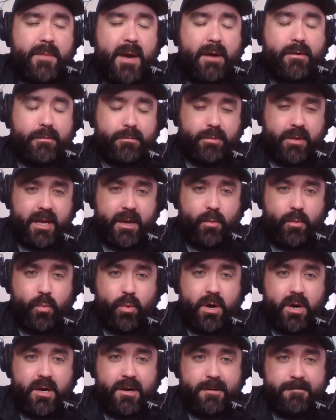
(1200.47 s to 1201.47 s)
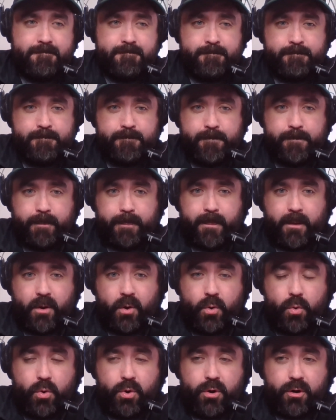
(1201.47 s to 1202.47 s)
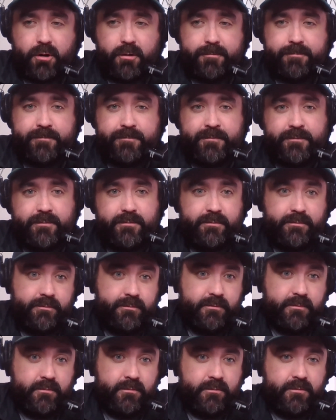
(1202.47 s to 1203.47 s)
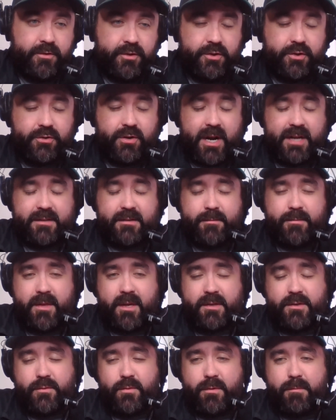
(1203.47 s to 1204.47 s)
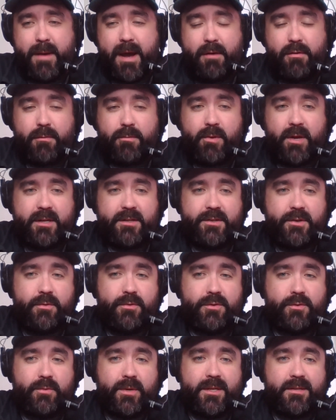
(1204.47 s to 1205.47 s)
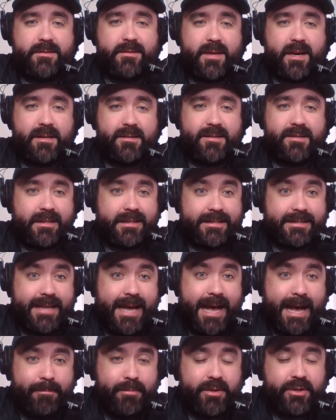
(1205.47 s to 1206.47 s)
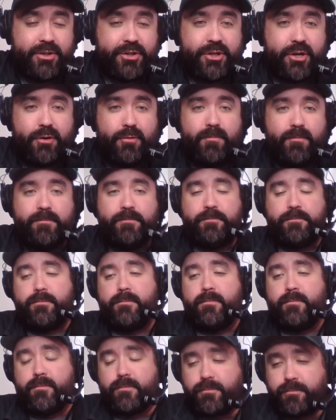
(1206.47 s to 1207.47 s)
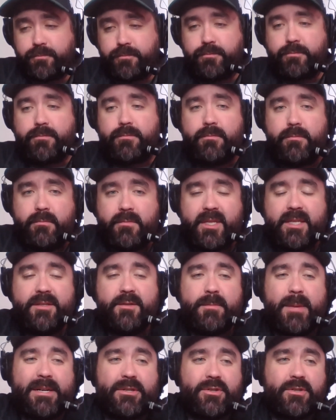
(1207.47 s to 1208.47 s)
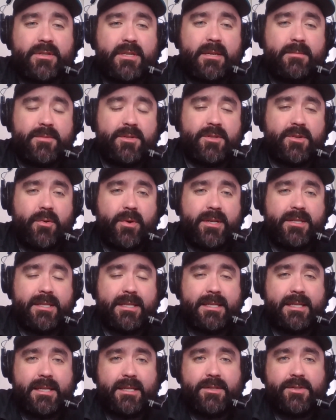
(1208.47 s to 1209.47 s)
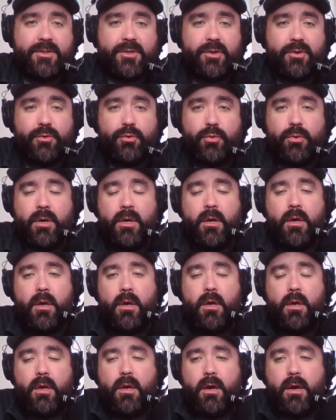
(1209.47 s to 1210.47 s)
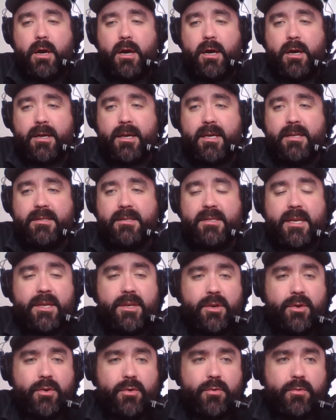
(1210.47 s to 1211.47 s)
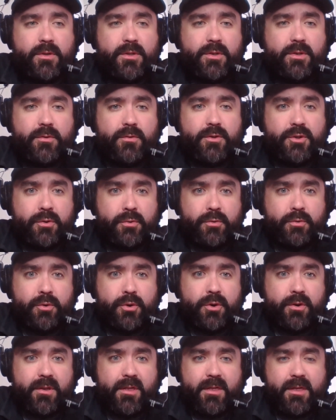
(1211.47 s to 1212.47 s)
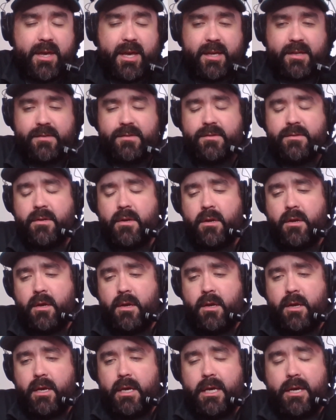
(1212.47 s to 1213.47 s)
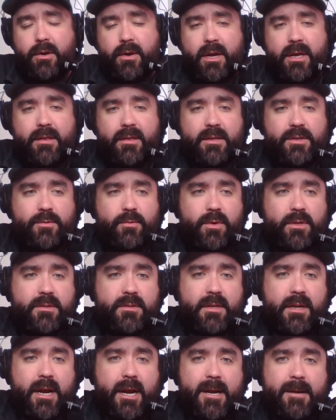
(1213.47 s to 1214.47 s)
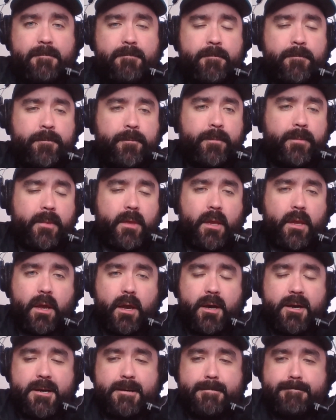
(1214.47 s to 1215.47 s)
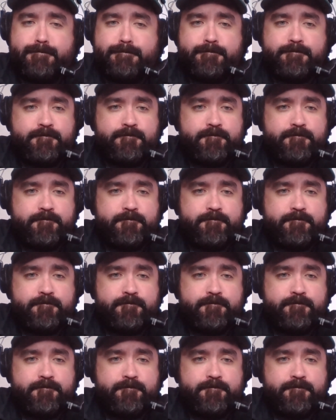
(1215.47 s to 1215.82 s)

power play one or try some things with power play two, as we discussed at the top of the show, special teams is going to need to uh, continue to do good things here in this one tonight. Um,